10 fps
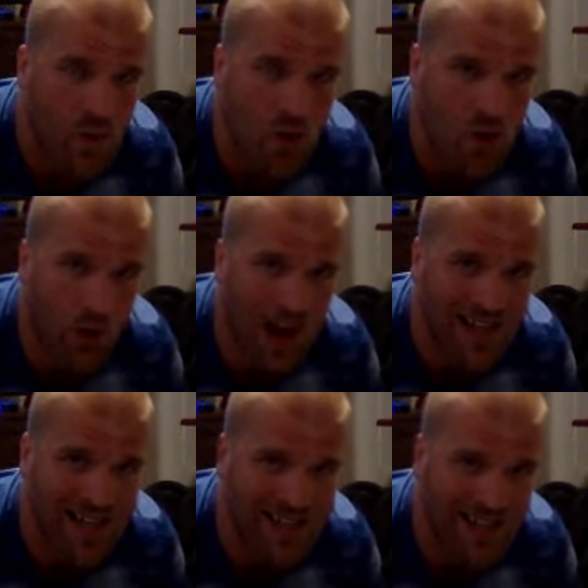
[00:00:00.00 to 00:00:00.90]
Try
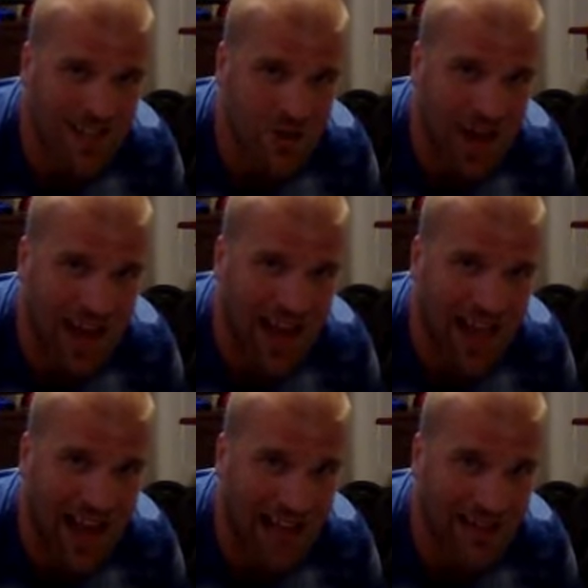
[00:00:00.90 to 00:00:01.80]
not to let your
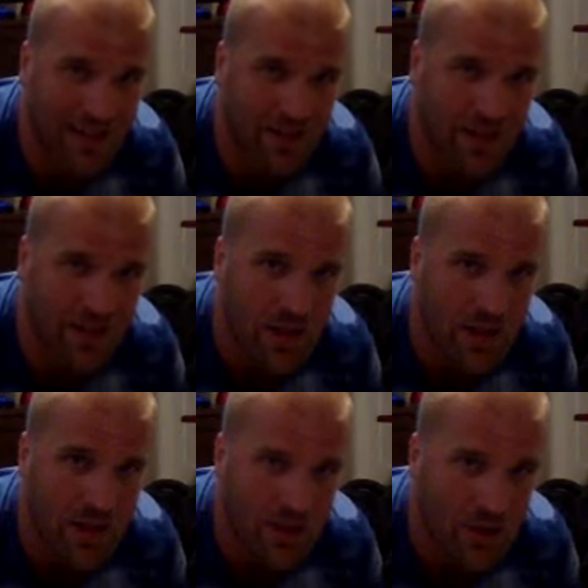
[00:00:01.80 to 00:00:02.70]
head hang.
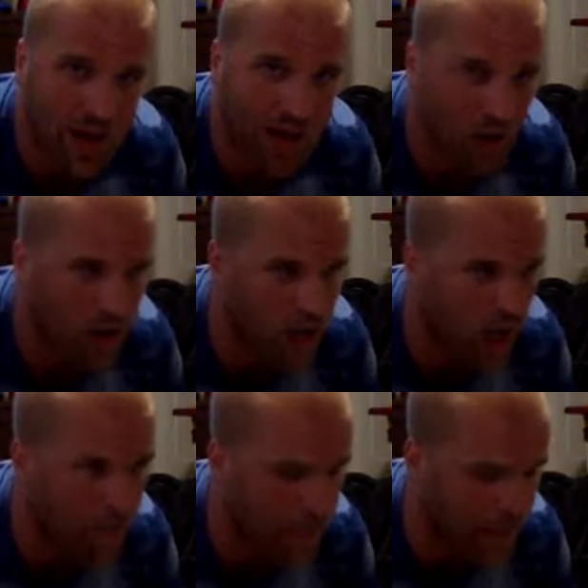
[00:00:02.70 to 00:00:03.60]
Try to look
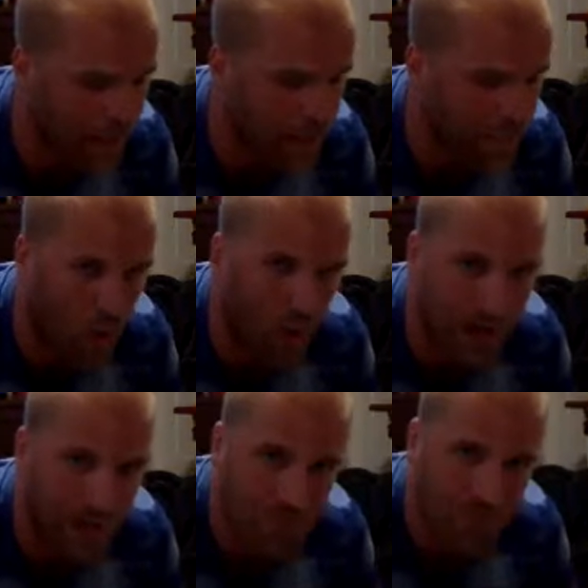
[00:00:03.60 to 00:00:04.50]
up at a
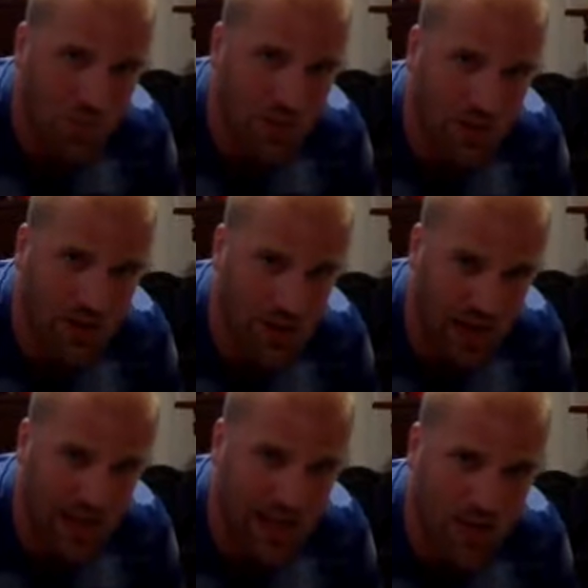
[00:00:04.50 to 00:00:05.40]
point. When you let your
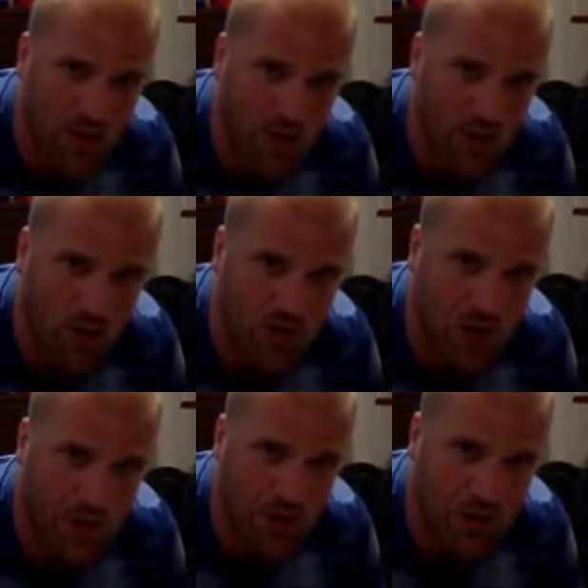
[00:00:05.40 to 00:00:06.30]
head hang, you close
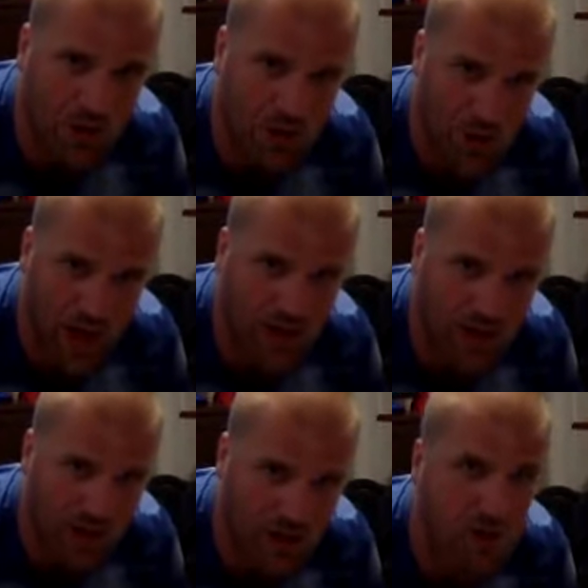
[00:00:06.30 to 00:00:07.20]
off your
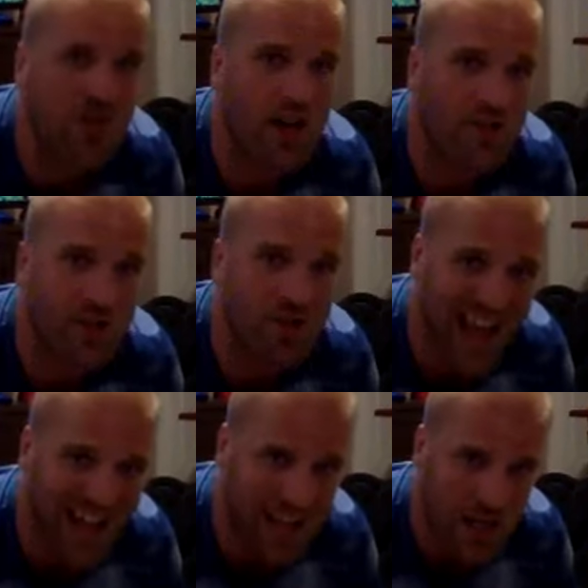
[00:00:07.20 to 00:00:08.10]
trachea, you close off your
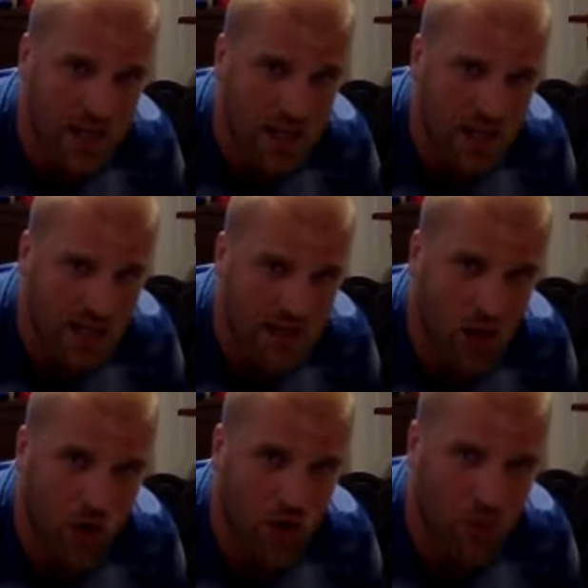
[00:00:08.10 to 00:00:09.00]
neck. It's
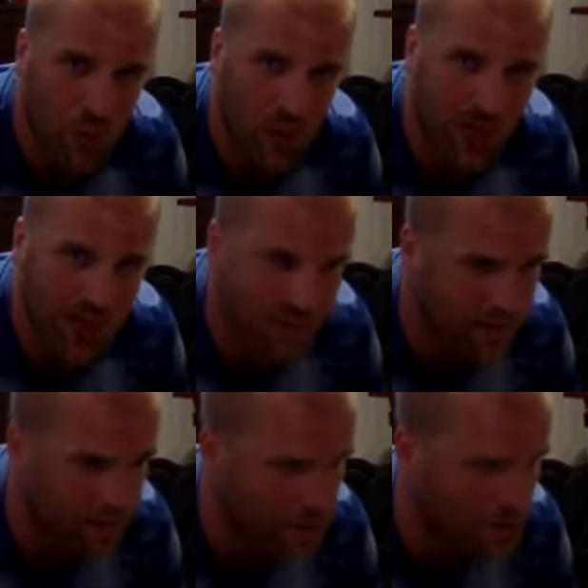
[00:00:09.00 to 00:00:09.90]
harder to breathe,
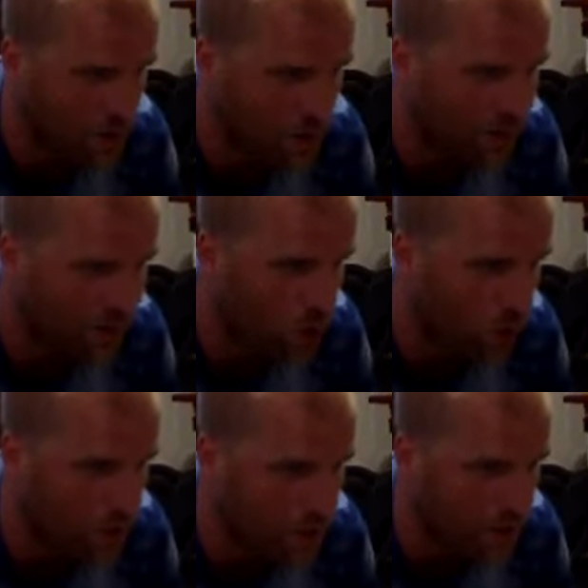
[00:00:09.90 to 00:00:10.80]
so look
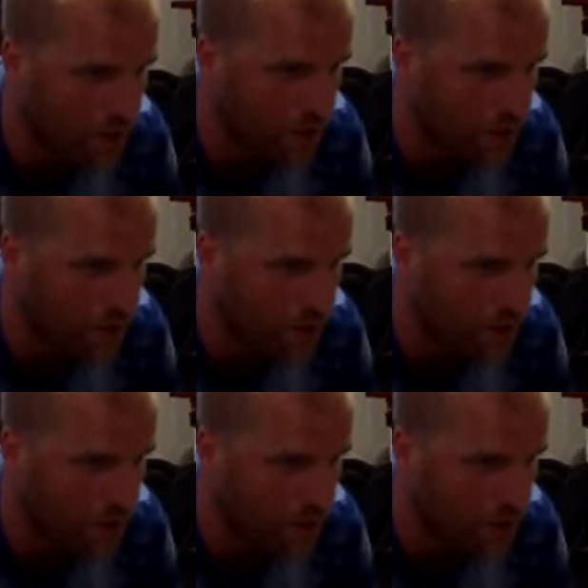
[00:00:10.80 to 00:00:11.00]
forward.